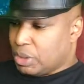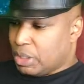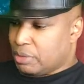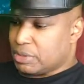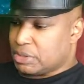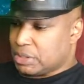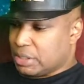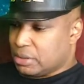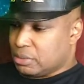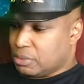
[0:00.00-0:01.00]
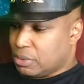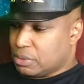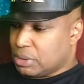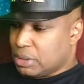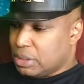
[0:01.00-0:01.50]
Harris stated,
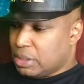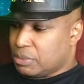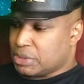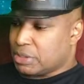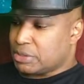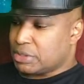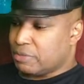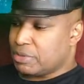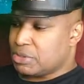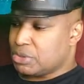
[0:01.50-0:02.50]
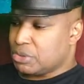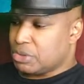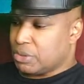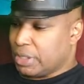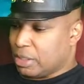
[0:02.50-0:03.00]
quote, "It was our seventh
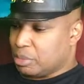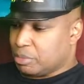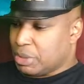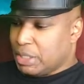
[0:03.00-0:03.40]
studio album